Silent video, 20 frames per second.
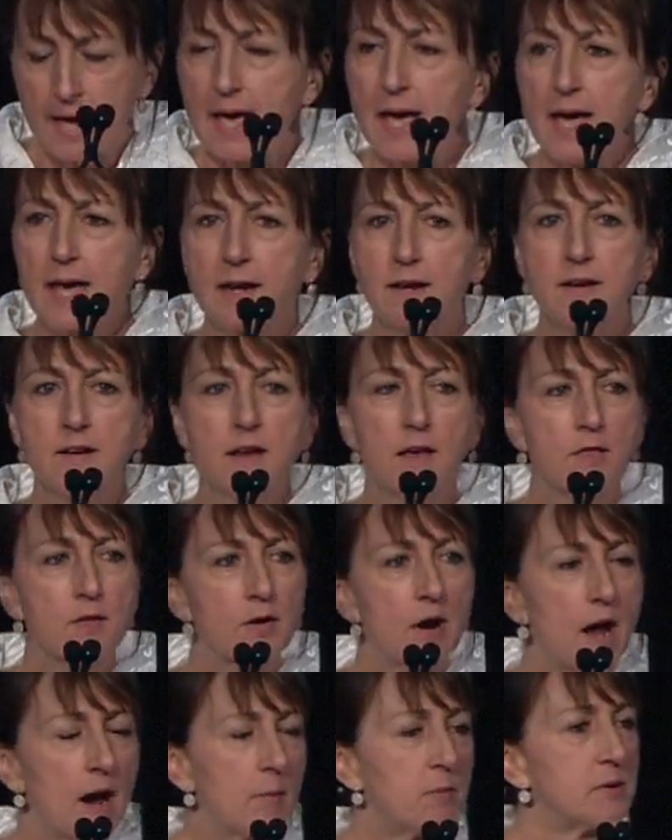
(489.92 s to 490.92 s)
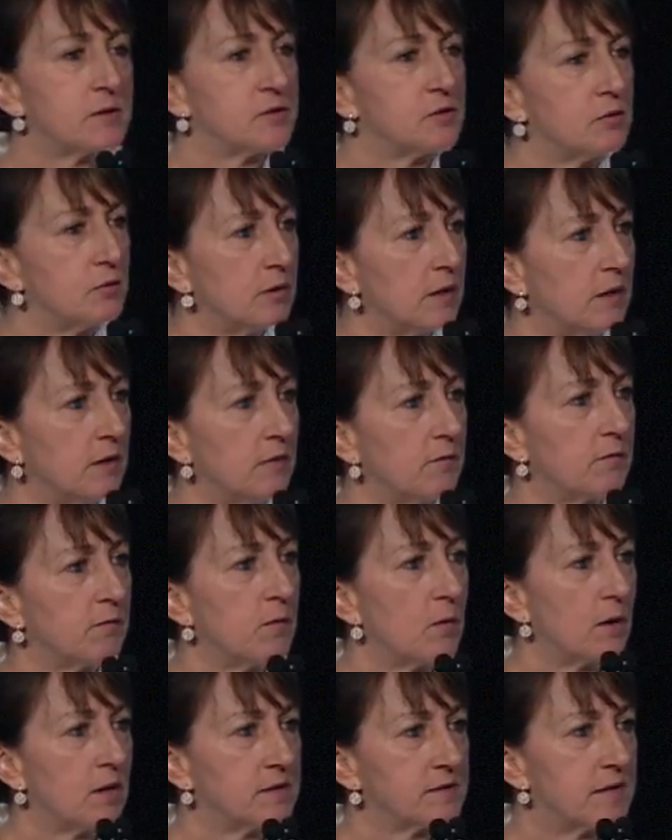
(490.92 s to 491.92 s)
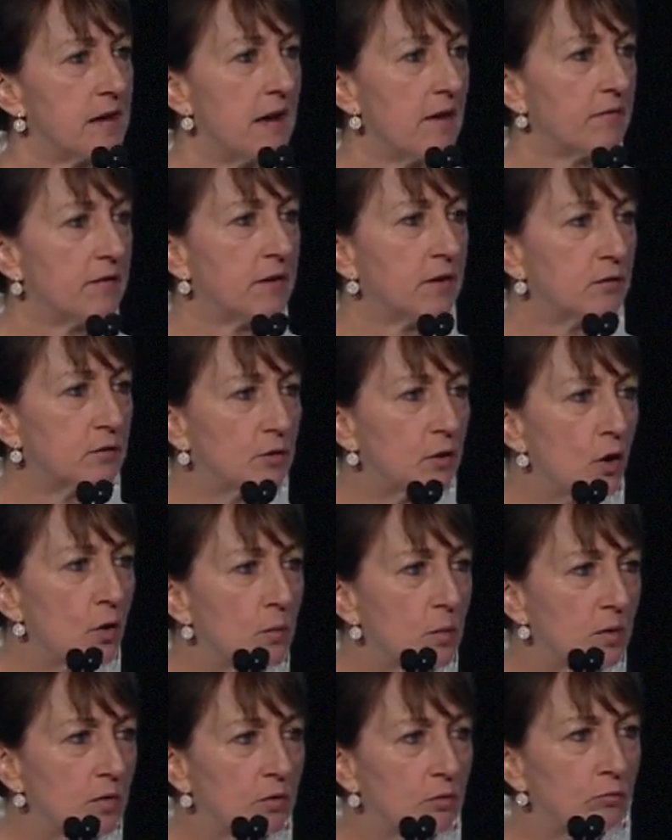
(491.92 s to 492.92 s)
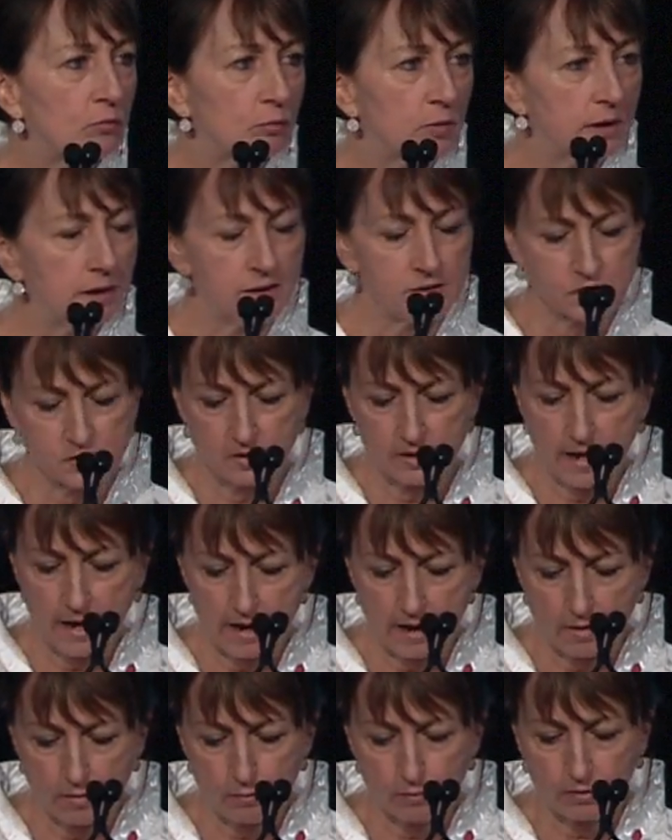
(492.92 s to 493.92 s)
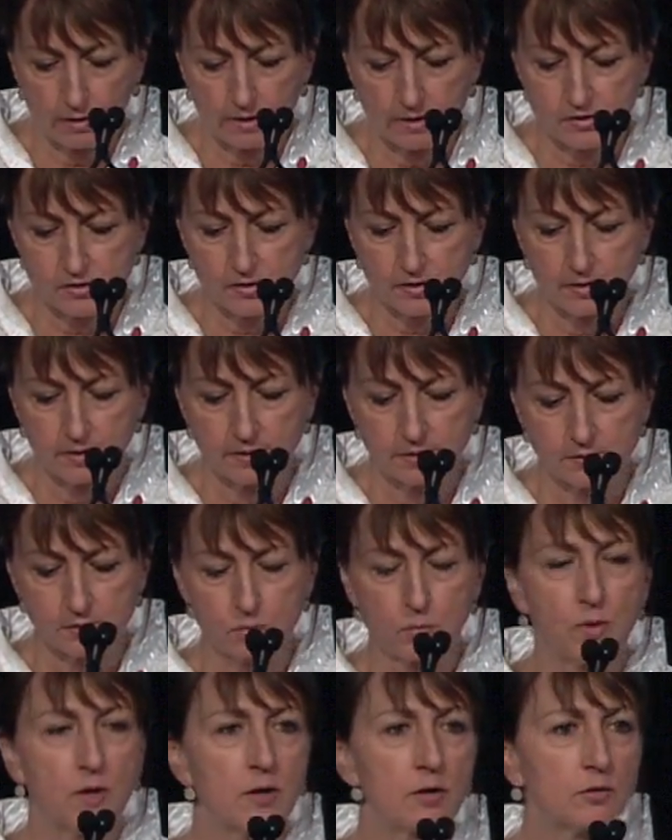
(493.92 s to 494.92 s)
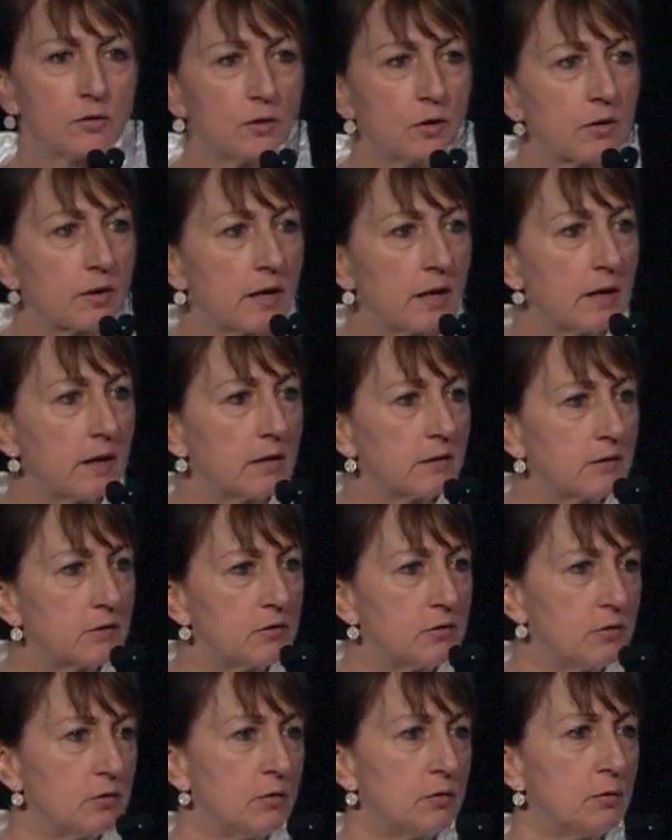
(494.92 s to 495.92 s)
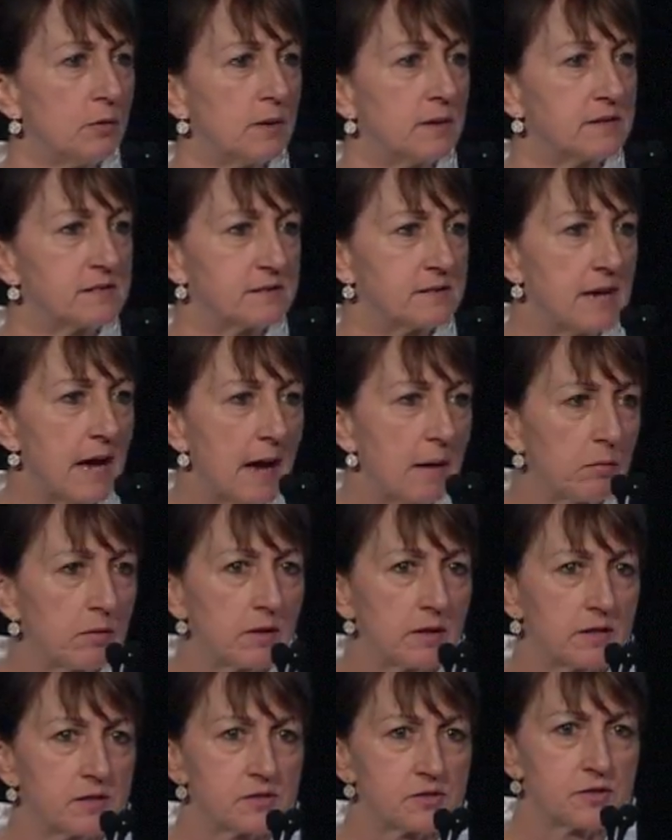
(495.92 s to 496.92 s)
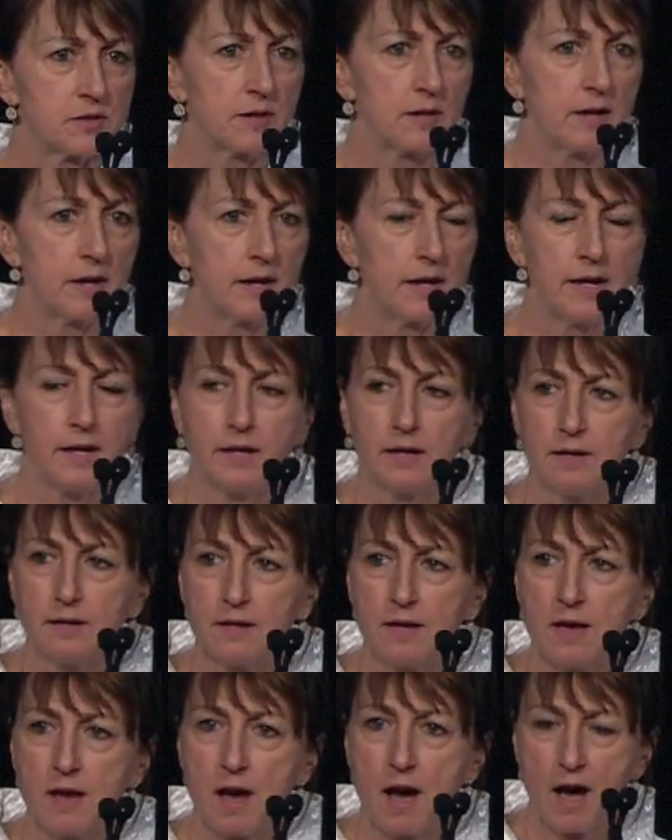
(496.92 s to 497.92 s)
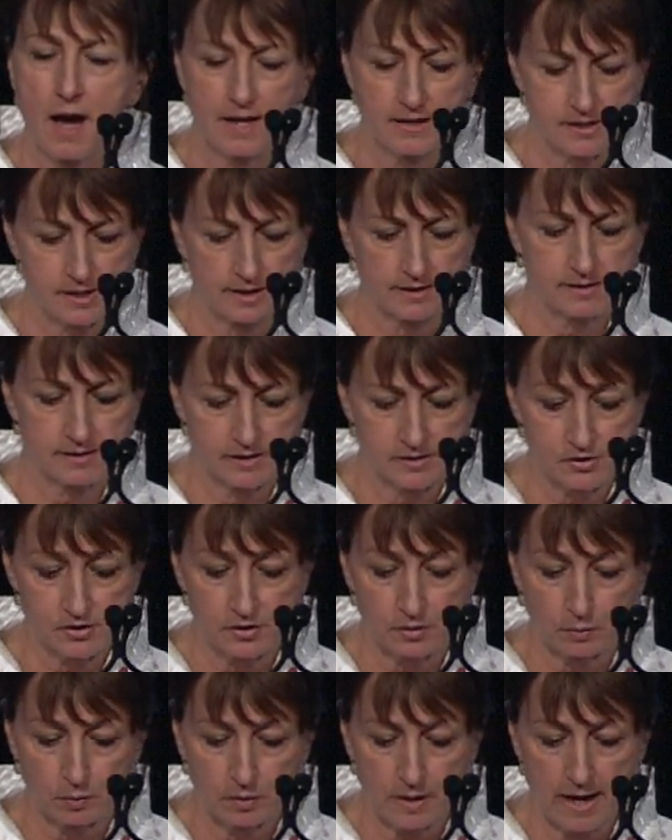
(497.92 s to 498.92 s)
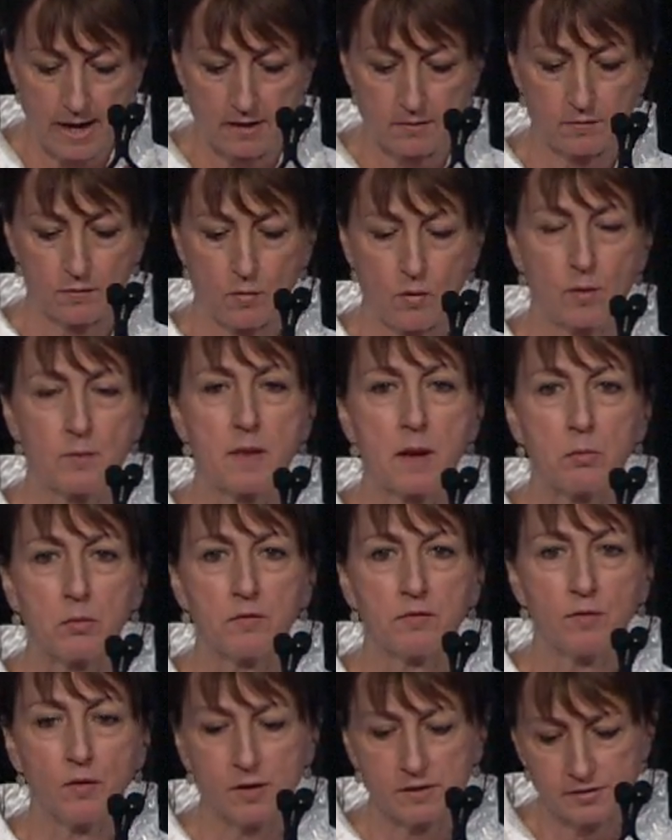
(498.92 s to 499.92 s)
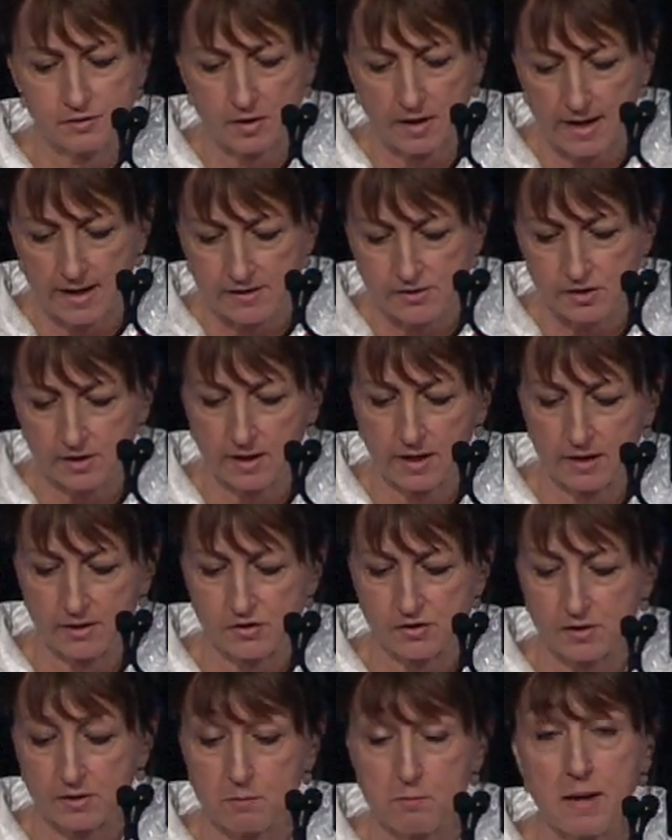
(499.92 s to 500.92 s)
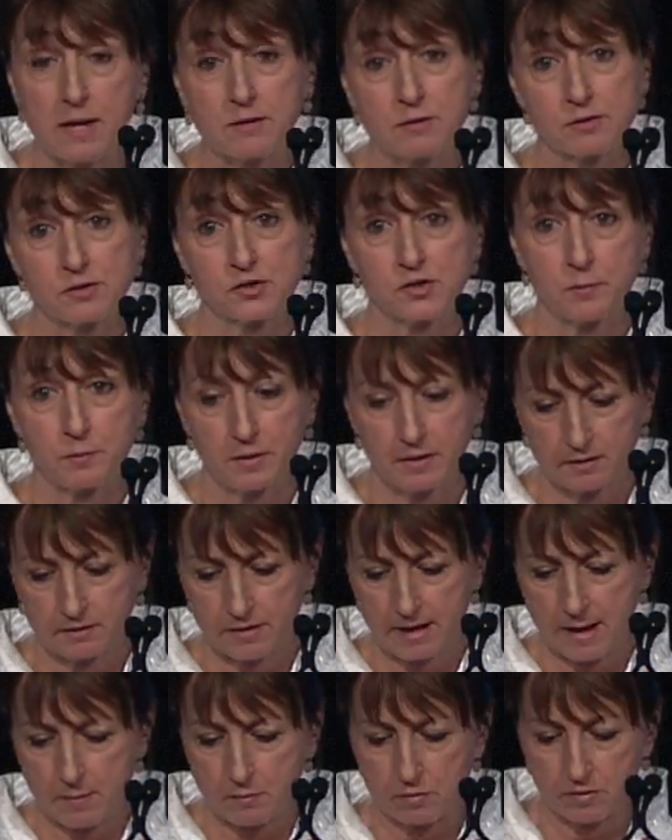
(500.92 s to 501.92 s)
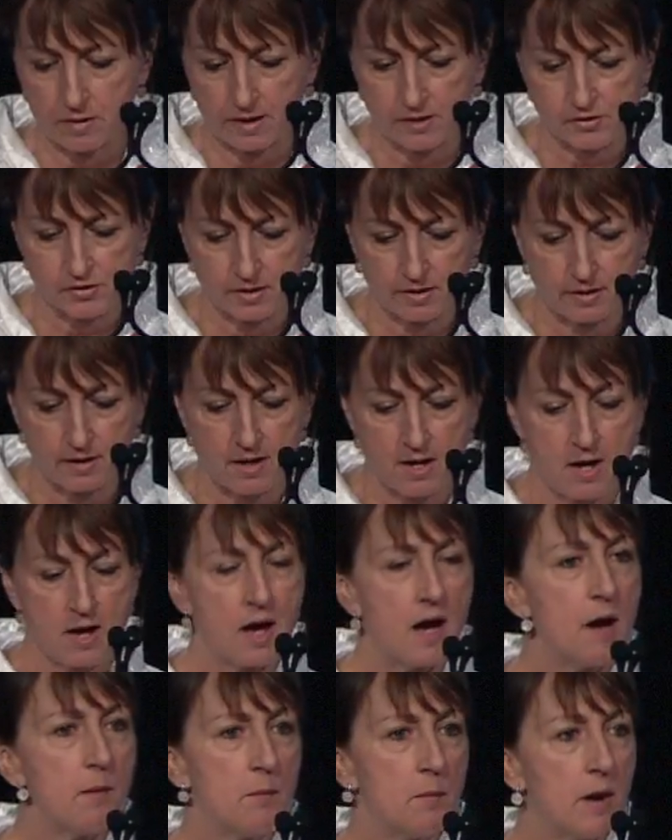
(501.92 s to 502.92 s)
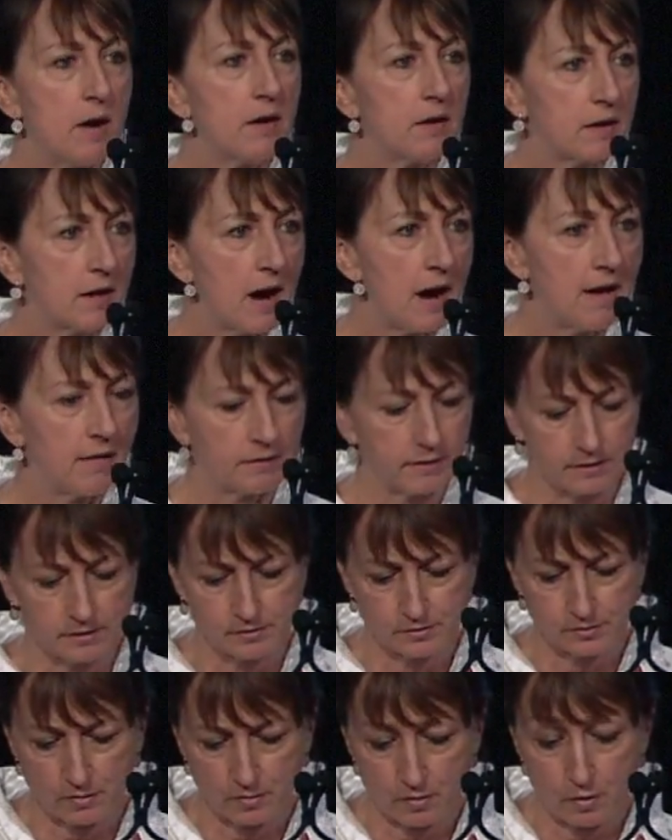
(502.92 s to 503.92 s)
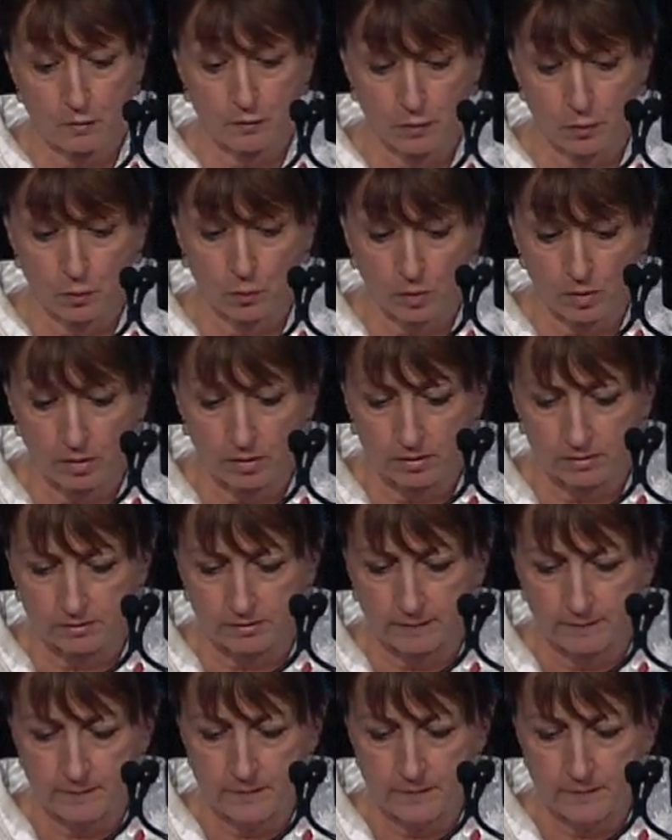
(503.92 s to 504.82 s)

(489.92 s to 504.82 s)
And another opportunity for us having global reach and outreach is we're looking to establish a high-tech digital platform that will foster education, mentorship, and collaboration among colleagues all over the world.